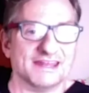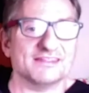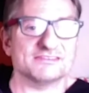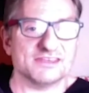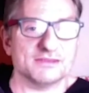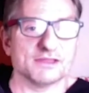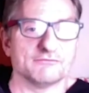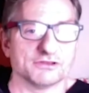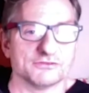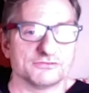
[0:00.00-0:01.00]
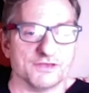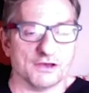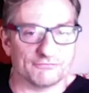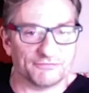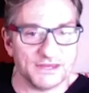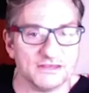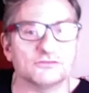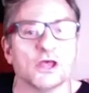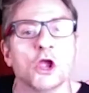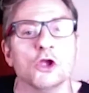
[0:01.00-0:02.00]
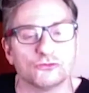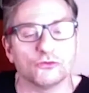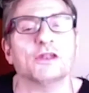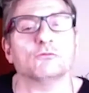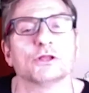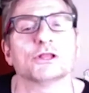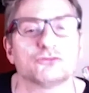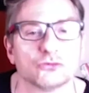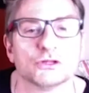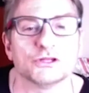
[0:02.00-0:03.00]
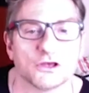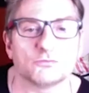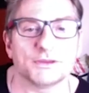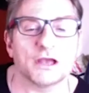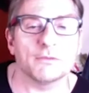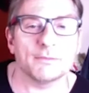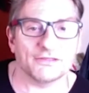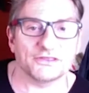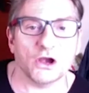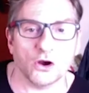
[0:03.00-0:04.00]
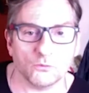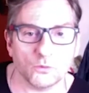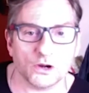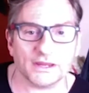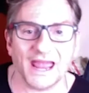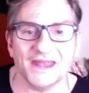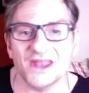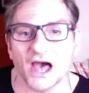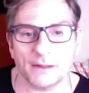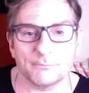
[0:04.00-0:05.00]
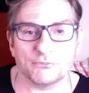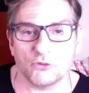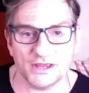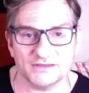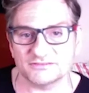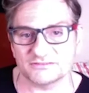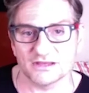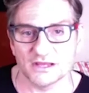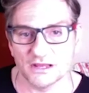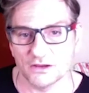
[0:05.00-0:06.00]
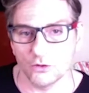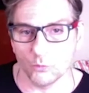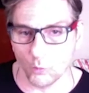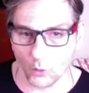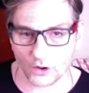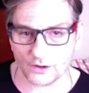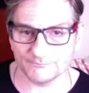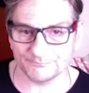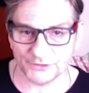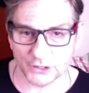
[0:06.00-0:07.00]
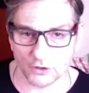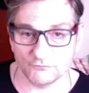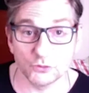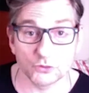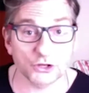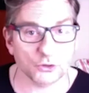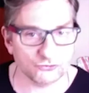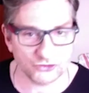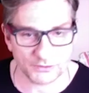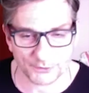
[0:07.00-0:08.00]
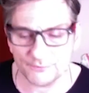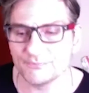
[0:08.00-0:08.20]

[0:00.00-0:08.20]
the same level of fees, so that it really truly does become about the artwork and not a price war, who can do cheaper.